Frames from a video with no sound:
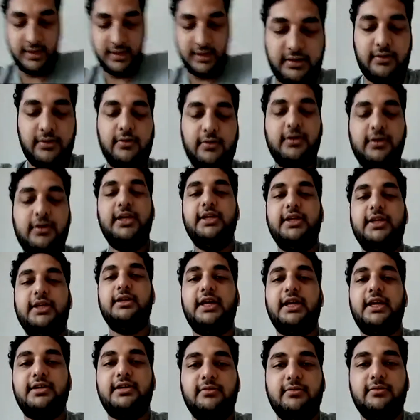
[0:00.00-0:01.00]

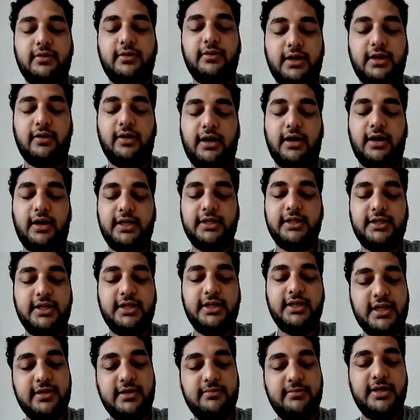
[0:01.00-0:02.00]
Another
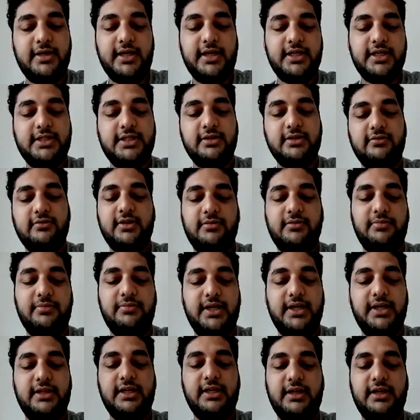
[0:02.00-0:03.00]
recommendation would
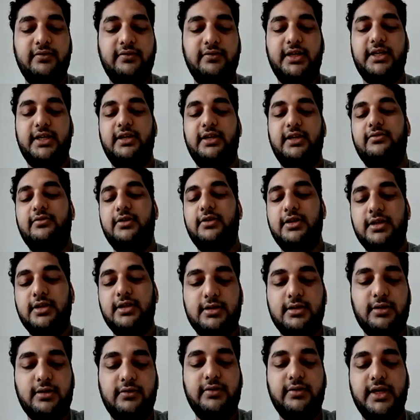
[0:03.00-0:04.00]
be that we can
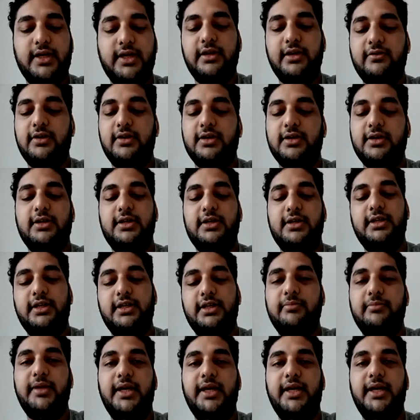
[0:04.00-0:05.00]
work on the
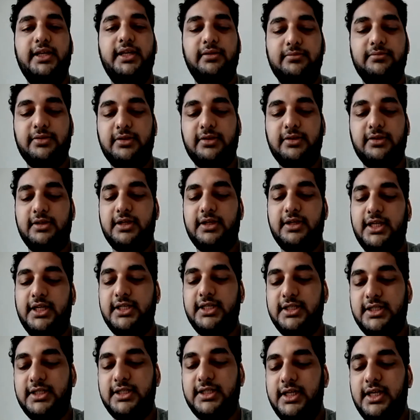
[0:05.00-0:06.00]
meeting
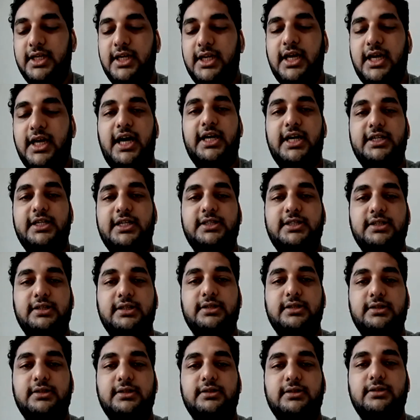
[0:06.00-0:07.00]
progress, as
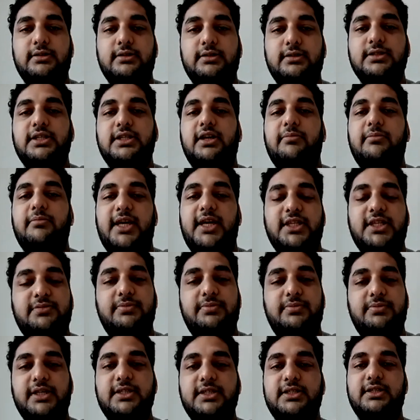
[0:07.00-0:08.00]
some
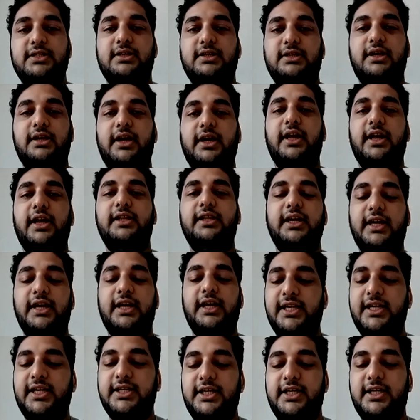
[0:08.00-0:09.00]
aspects in the
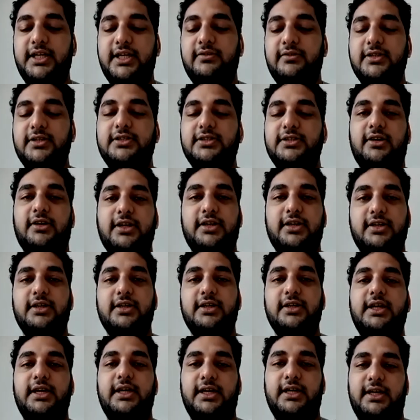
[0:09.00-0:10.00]
agenda was not
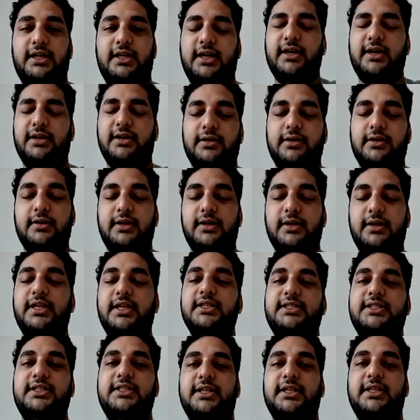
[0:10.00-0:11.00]
in
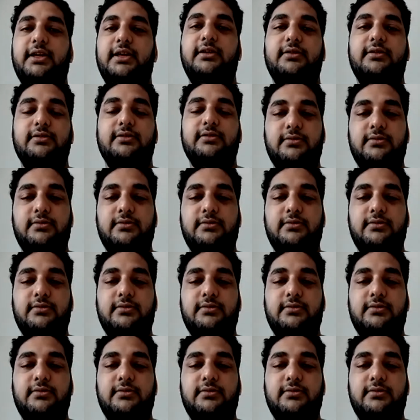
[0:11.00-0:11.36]
sync.